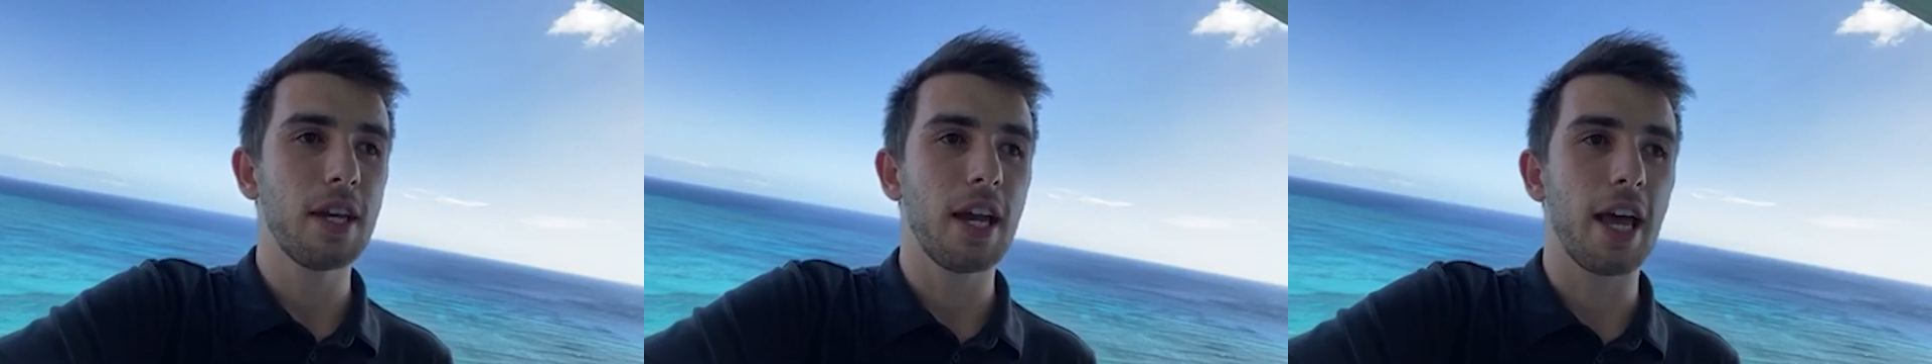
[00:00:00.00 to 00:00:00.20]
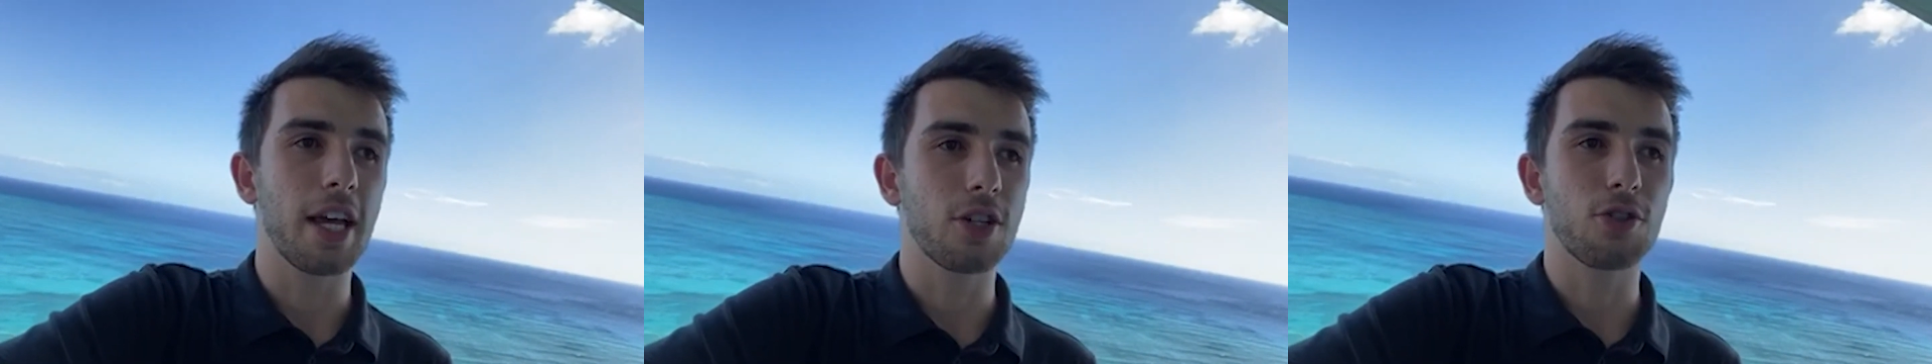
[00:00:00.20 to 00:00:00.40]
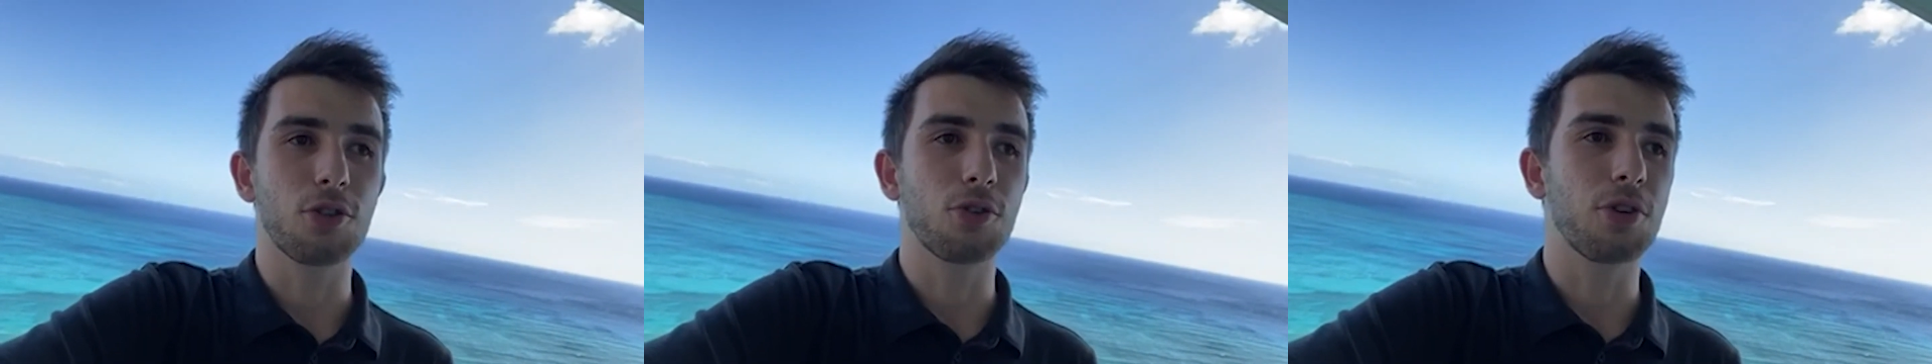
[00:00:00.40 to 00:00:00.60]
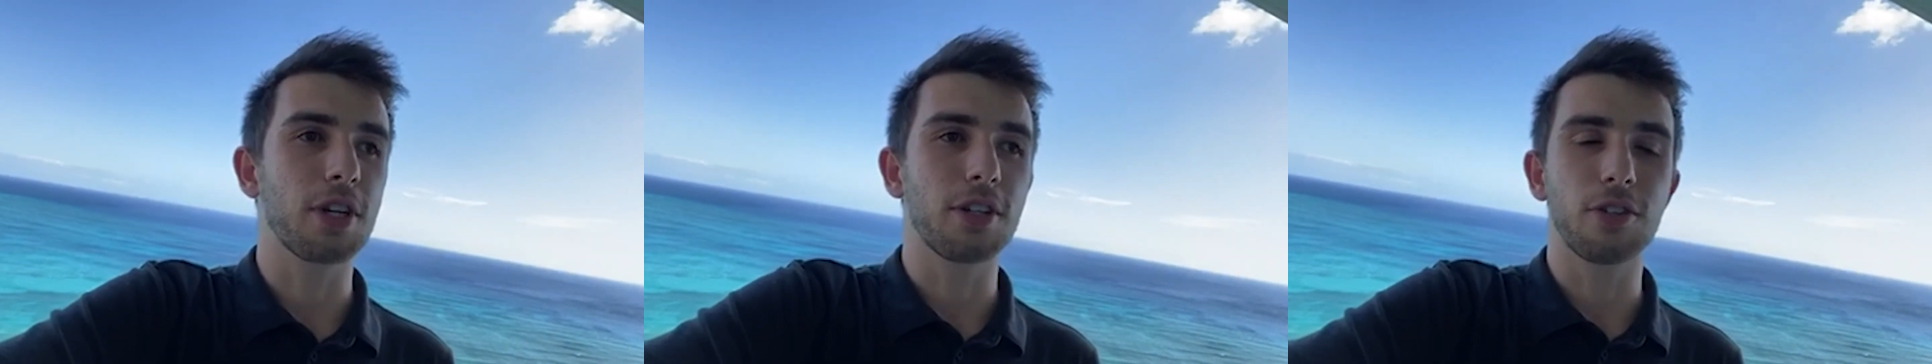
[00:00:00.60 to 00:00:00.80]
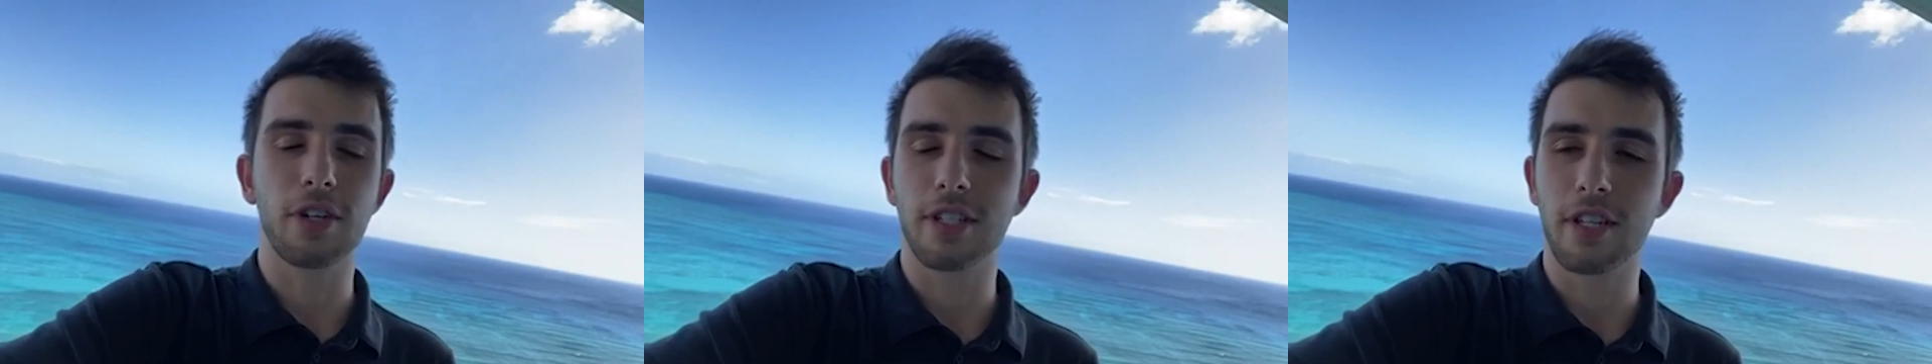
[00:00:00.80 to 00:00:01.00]

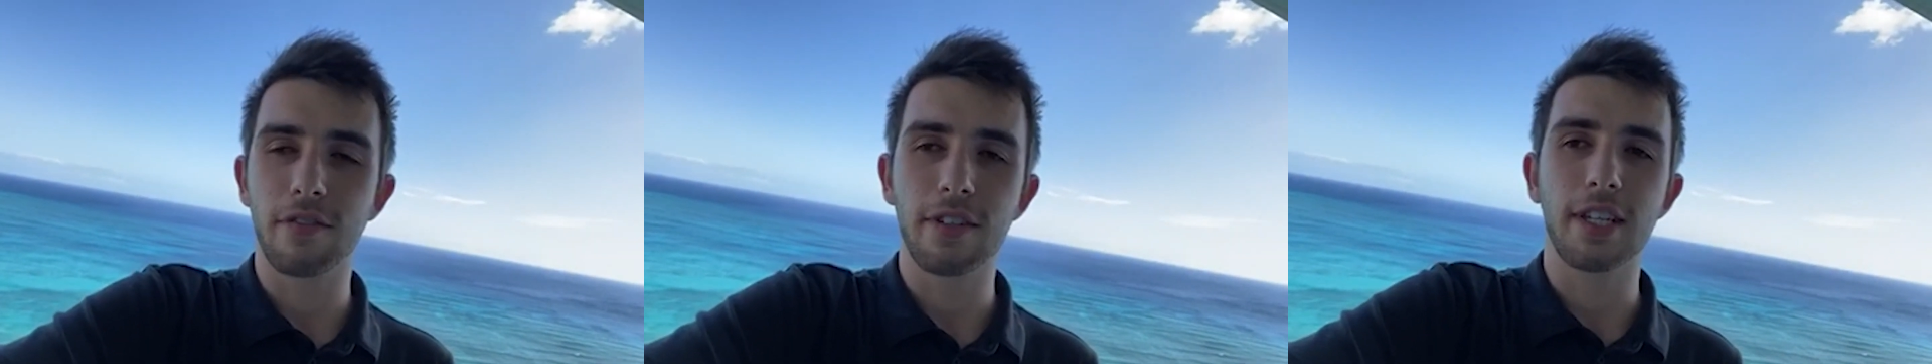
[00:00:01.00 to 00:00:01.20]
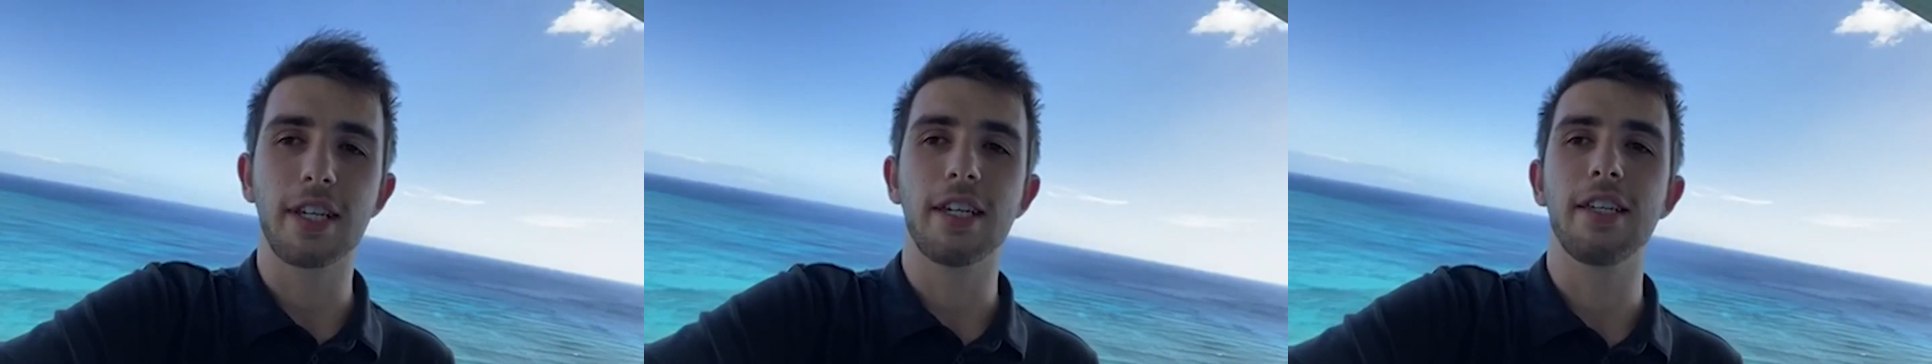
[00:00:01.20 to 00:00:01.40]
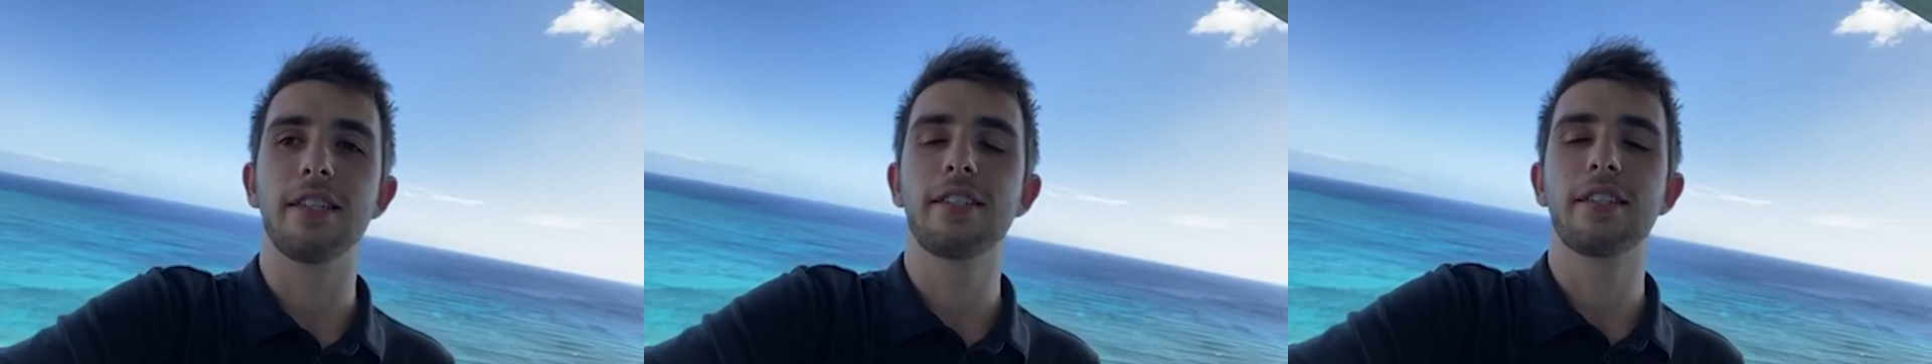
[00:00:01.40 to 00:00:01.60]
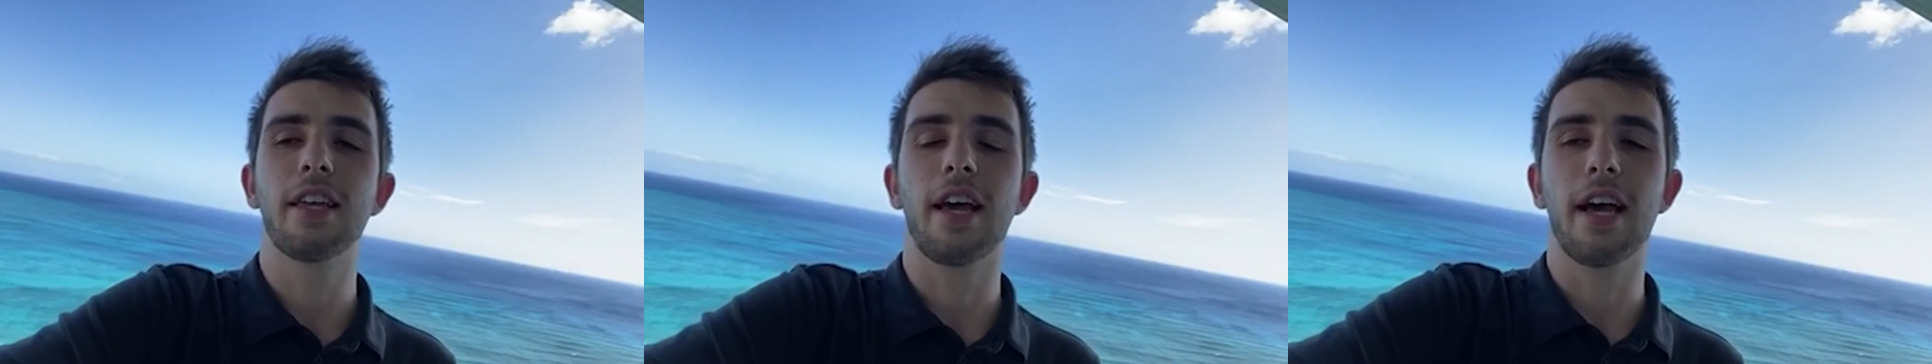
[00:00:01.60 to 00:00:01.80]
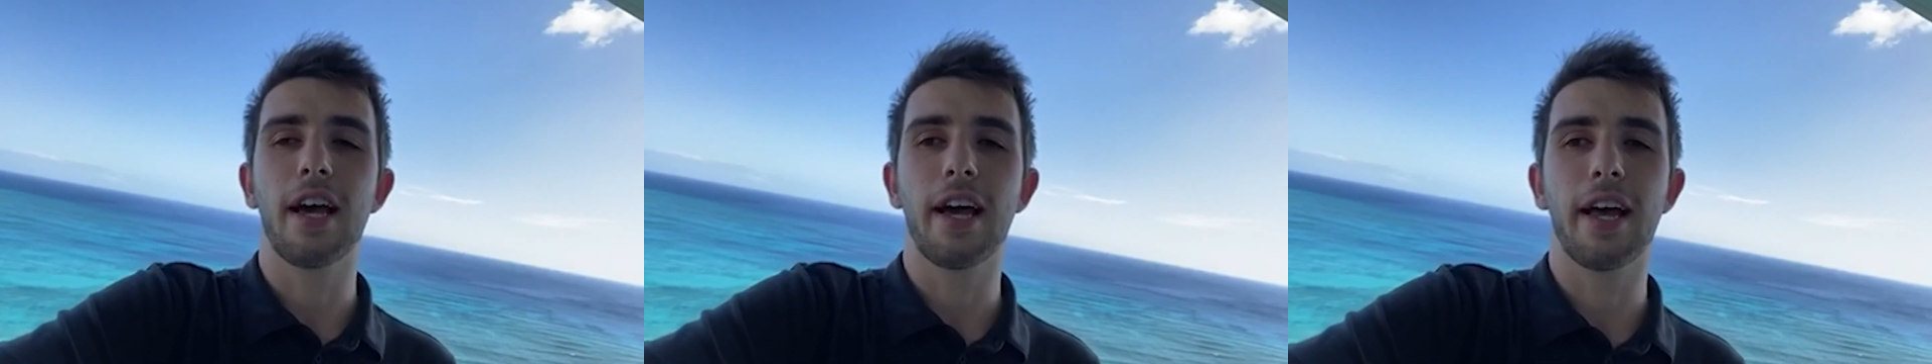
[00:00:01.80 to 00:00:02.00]
extracurricular activities
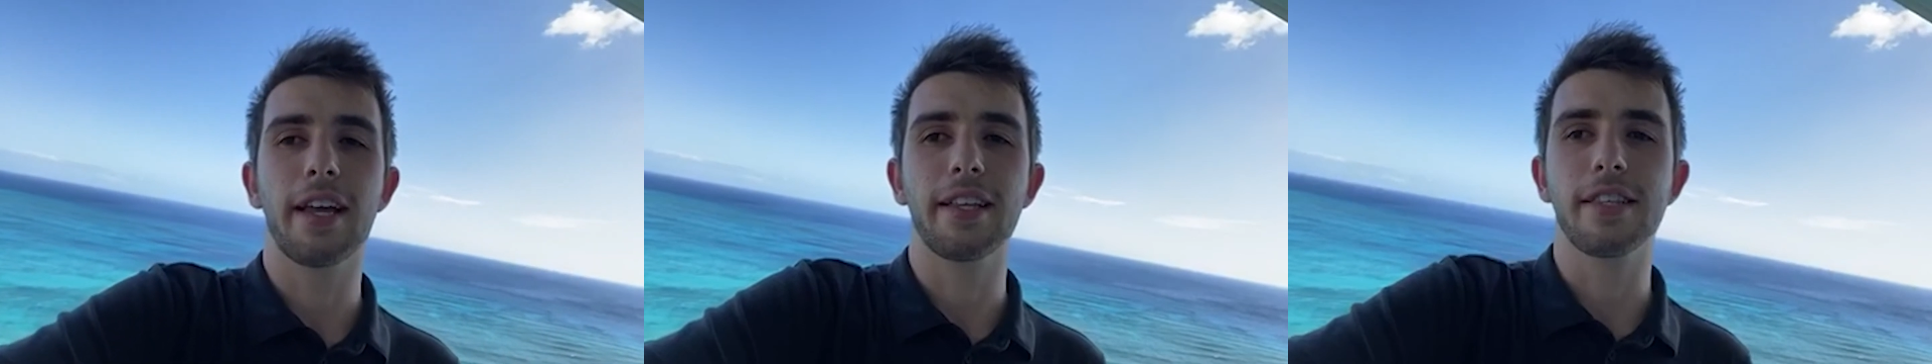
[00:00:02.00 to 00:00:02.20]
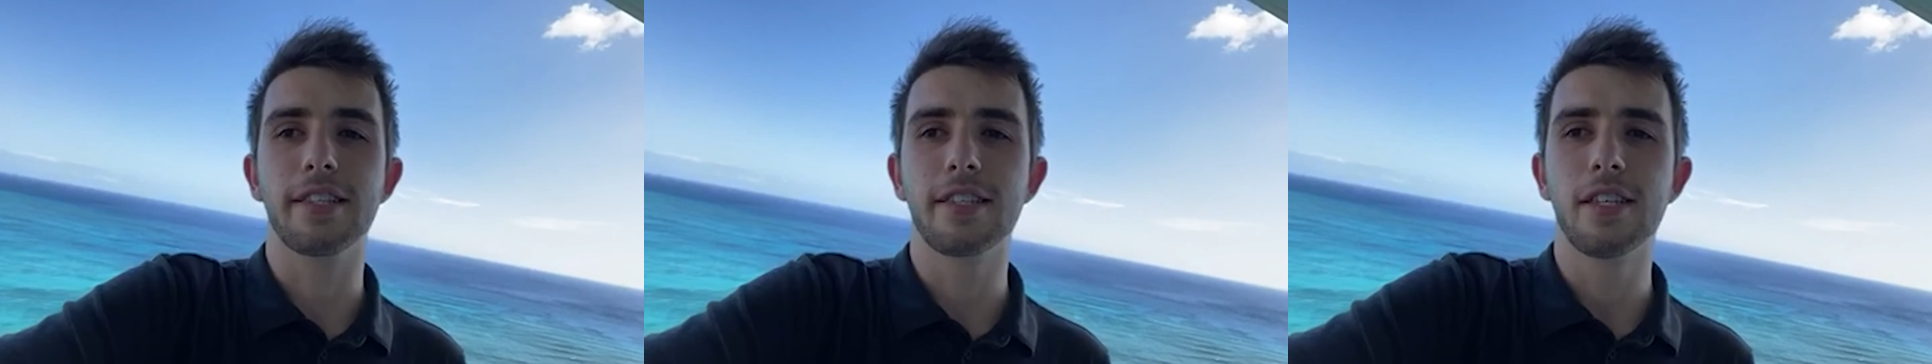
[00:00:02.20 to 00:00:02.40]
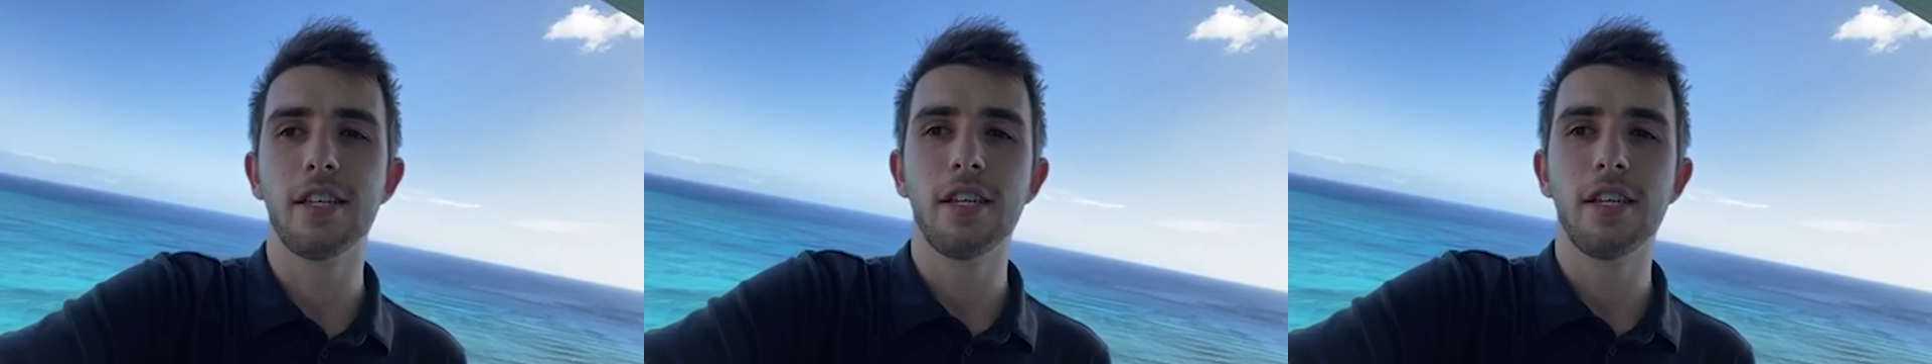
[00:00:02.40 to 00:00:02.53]
and